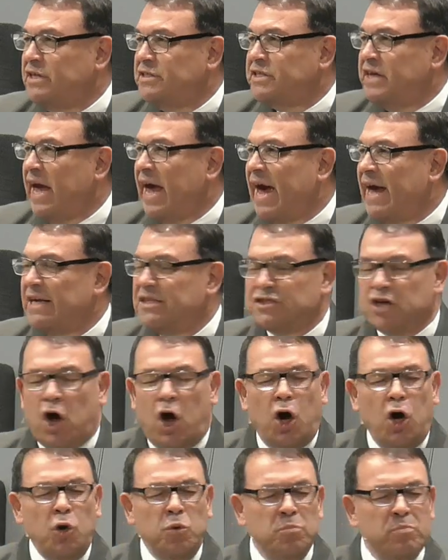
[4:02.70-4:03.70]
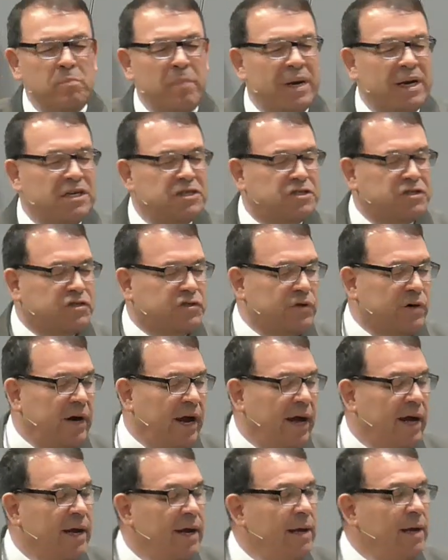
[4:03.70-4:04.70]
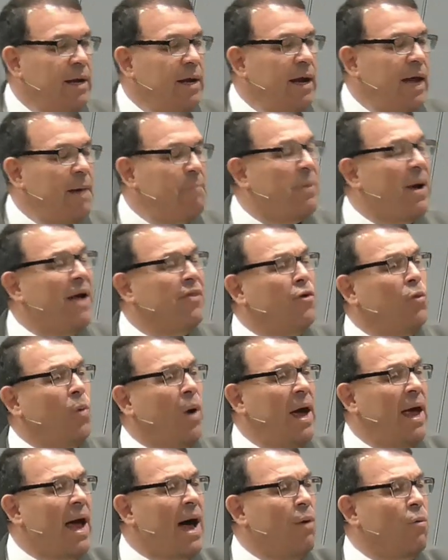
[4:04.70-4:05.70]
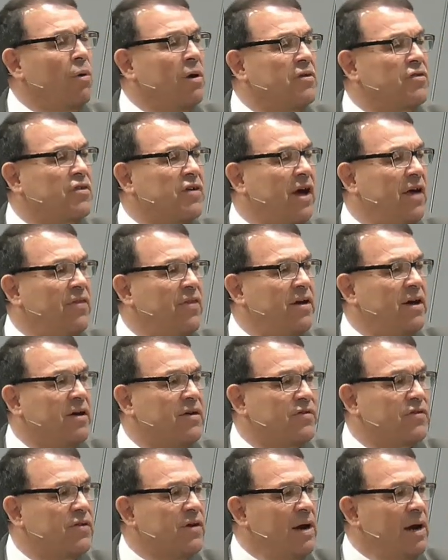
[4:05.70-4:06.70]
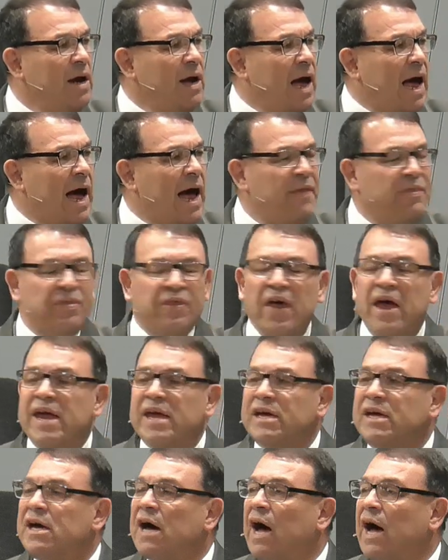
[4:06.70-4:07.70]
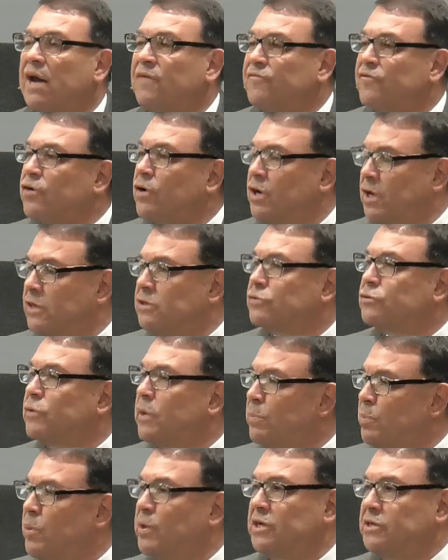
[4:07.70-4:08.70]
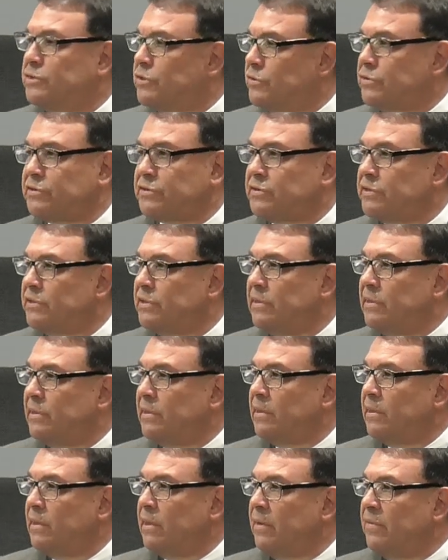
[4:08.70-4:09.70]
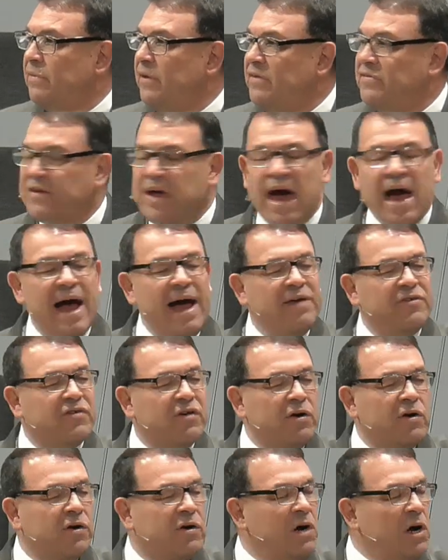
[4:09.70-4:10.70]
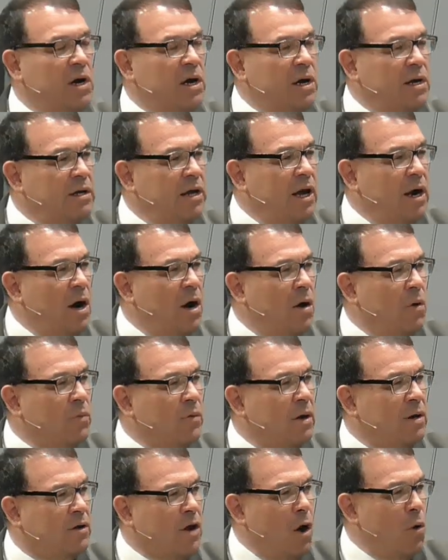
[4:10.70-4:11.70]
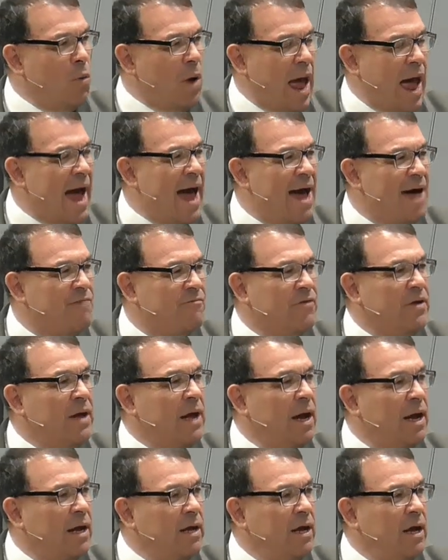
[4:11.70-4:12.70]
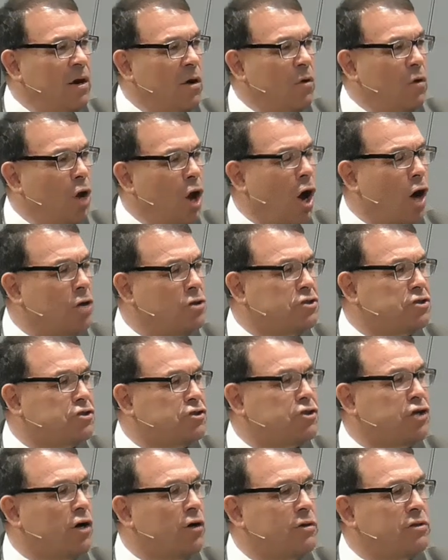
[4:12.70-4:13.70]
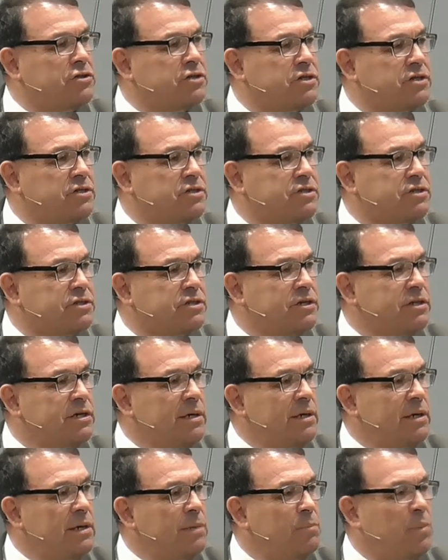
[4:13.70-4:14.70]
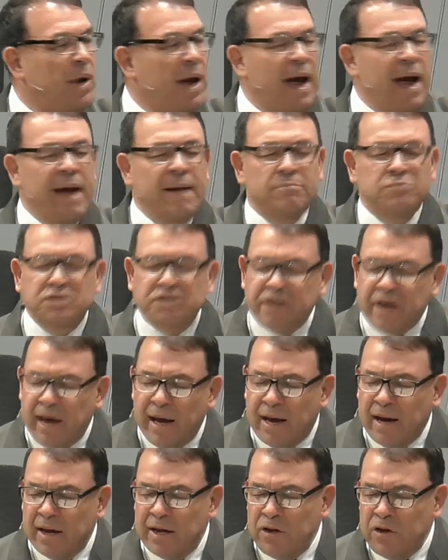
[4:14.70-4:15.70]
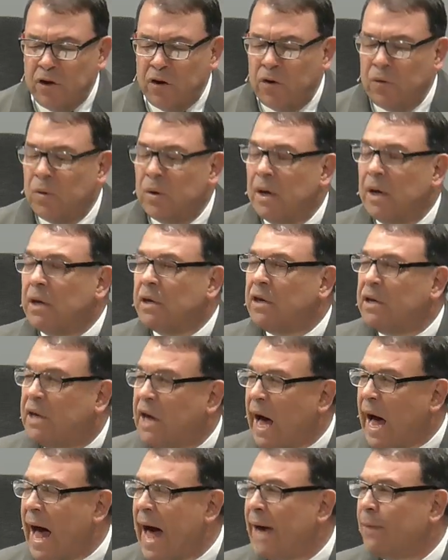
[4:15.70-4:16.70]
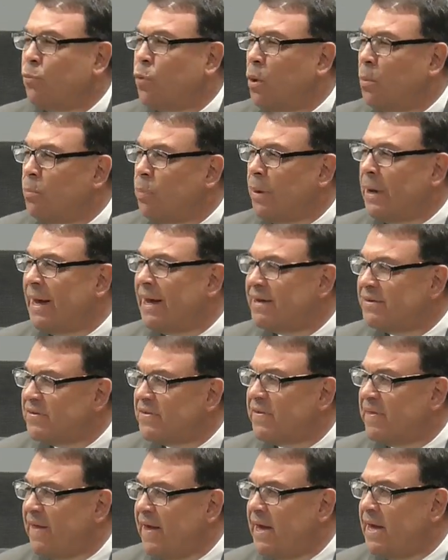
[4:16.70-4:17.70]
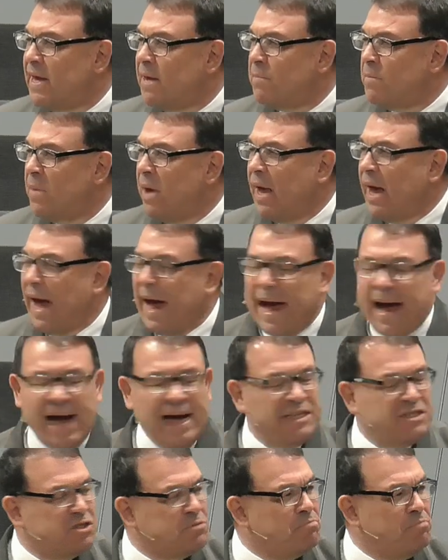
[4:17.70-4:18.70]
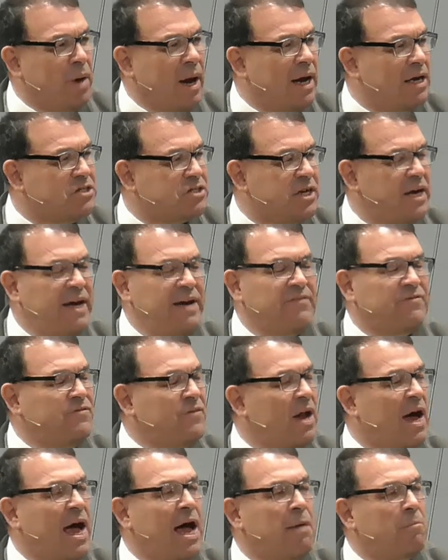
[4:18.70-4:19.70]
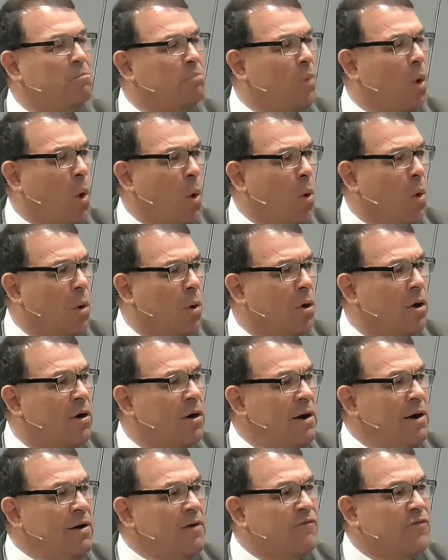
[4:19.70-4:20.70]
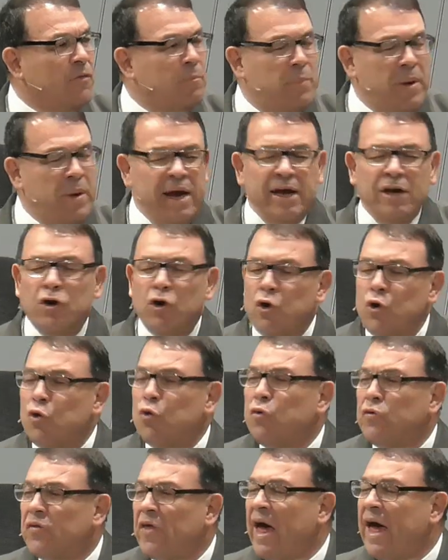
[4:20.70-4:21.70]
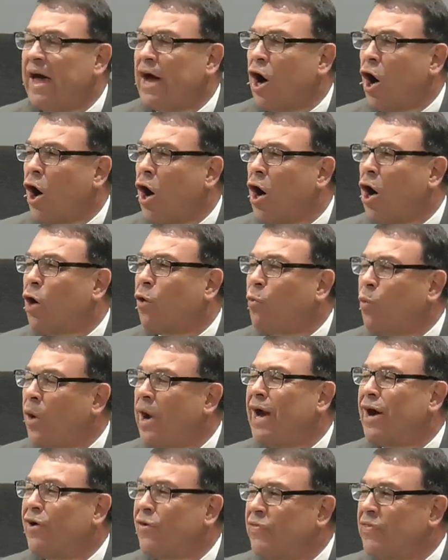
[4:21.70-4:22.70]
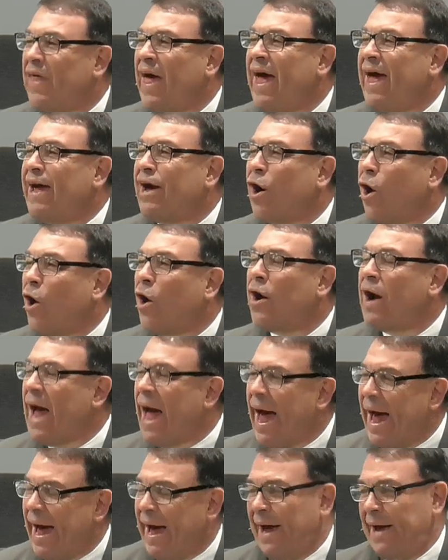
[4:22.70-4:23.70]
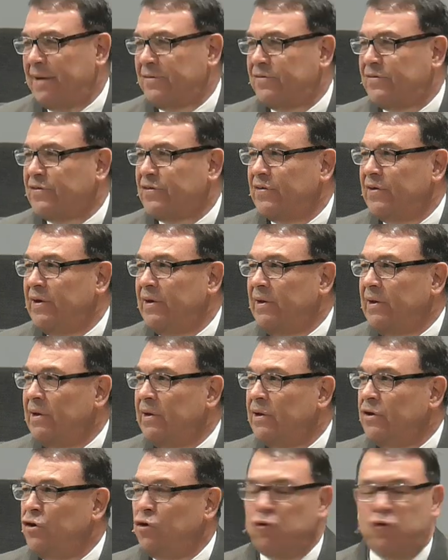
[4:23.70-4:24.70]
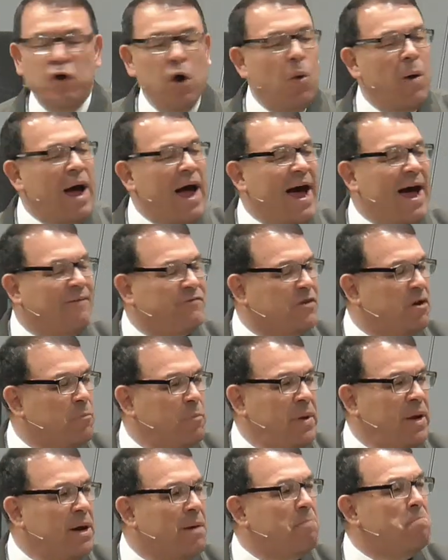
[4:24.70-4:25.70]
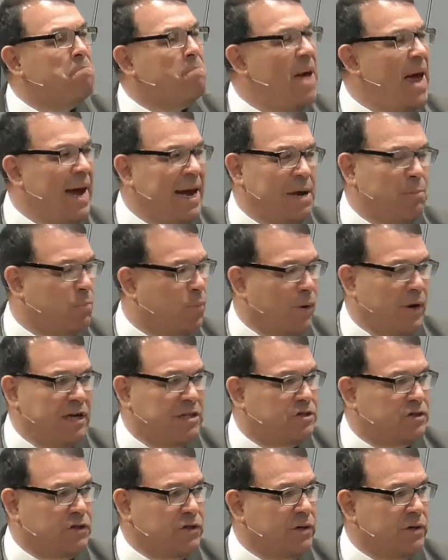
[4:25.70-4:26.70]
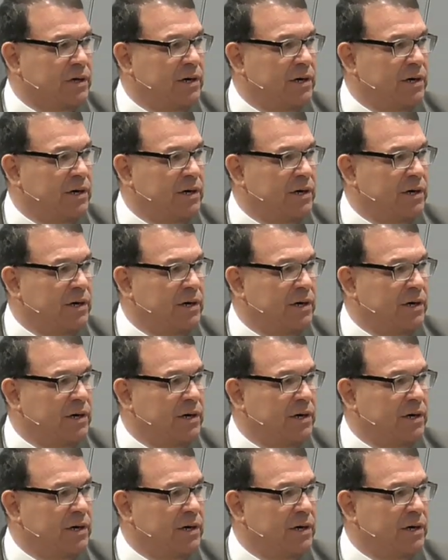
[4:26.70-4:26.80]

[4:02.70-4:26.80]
He had his own ministry. And by the way, I want to say this I thank God for country preachers. These guys that are, you know, don't have, you know, large churches, but I am telling you, God will bless them as much, if not more, for being who they are, where they are at. You don't have to be a mega preacher.